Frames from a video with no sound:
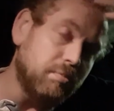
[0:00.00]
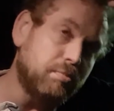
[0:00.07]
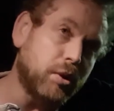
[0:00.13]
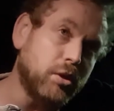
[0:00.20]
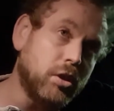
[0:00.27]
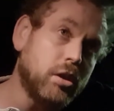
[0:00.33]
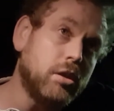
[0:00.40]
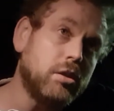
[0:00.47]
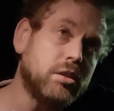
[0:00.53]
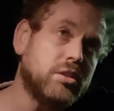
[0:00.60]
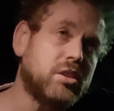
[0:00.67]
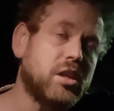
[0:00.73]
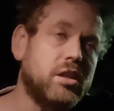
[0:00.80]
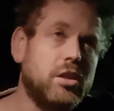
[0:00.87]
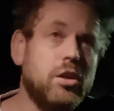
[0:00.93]
But you
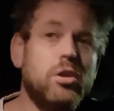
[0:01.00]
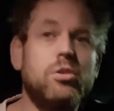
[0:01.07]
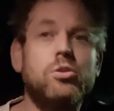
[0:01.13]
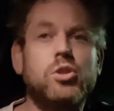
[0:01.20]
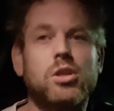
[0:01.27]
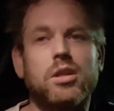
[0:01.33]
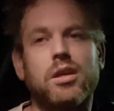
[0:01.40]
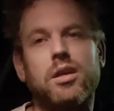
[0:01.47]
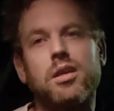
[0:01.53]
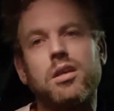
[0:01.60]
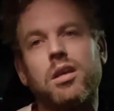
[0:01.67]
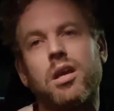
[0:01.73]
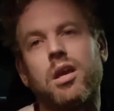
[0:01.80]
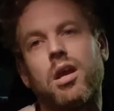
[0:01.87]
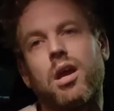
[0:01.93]
see,
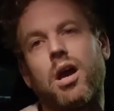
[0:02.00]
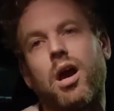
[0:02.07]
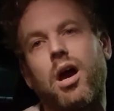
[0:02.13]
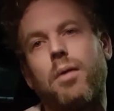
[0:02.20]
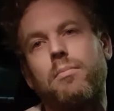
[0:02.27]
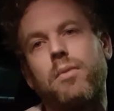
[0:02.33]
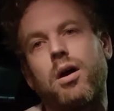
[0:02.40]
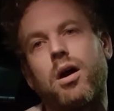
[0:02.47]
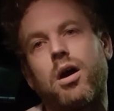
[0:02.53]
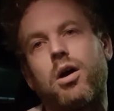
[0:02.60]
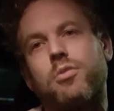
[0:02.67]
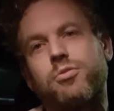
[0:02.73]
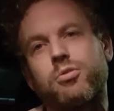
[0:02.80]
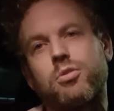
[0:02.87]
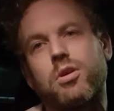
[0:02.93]
usually
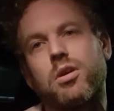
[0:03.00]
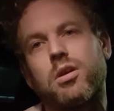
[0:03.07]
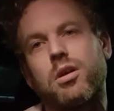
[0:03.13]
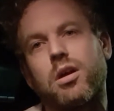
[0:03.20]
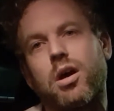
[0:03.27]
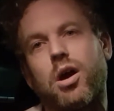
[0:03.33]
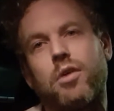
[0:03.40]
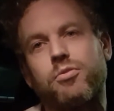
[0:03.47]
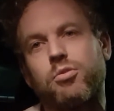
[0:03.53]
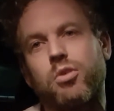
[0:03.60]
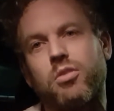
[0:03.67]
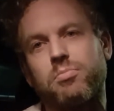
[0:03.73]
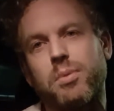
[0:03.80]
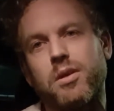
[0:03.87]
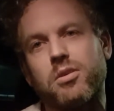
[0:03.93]
after
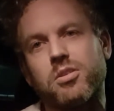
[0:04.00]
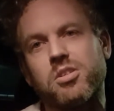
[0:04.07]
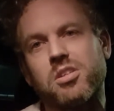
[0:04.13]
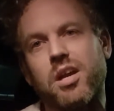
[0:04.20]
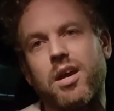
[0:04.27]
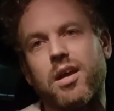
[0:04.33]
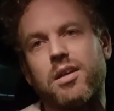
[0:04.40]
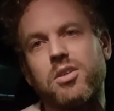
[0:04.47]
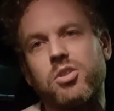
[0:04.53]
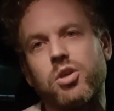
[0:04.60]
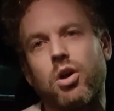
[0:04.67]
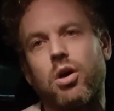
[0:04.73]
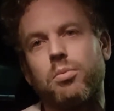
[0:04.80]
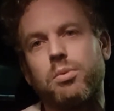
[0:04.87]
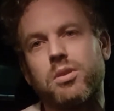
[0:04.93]
I've been on stage,
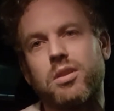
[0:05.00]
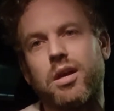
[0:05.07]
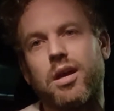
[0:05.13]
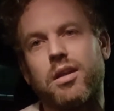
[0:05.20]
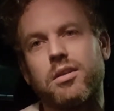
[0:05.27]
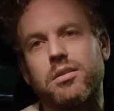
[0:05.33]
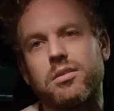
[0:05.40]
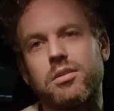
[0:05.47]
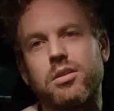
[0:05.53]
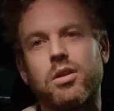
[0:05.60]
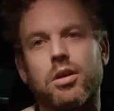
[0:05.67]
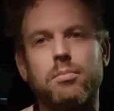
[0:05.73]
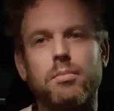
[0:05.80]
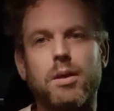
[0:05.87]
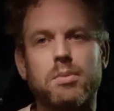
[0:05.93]
I would then,
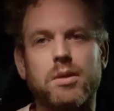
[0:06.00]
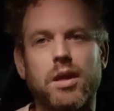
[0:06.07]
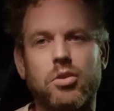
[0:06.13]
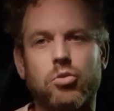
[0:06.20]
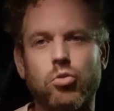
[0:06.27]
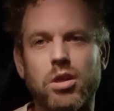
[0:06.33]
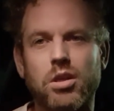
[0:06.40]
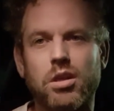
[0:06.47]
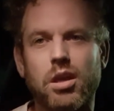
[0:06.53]
maybe get a drink